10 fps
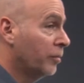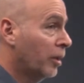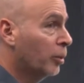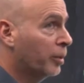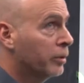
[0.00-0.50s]

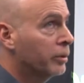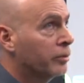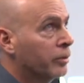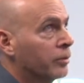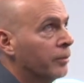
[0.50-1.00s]
develop our
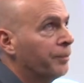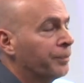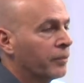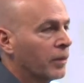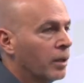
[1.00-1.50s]
users.
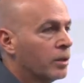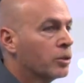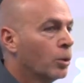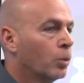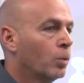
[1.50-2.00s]

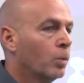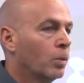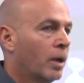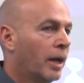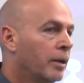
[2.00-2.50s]
So
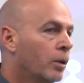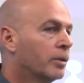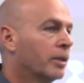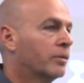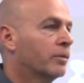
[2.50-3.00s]
I
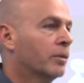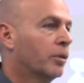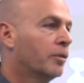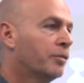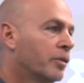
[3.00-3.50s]
know that
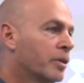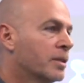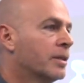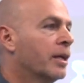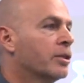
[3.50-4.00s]
on the
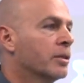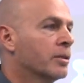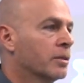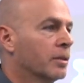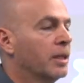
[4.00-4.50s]
first
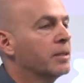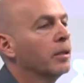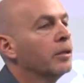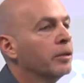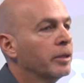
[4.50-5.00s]
stages, it's
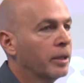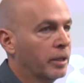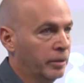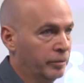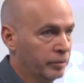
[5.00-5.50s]
a learning
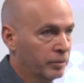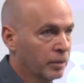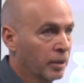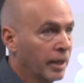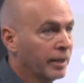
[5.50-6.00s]
curve.
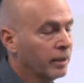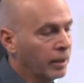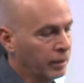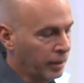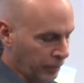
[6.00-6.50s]
And
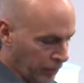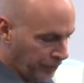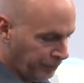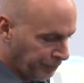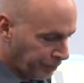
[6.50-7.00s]

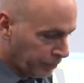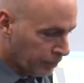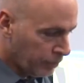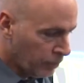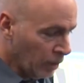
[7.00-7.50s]

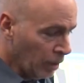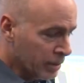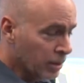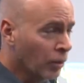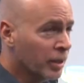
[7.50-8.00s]

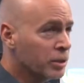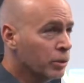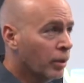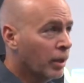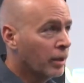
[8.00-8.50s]
as long as
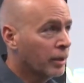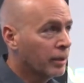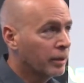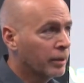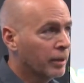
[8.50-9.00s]
you
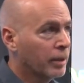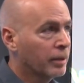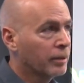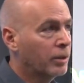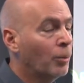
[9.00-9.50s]

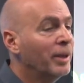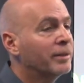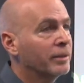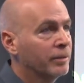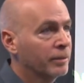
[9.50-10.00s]
are
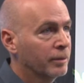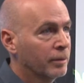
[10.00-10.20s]
committed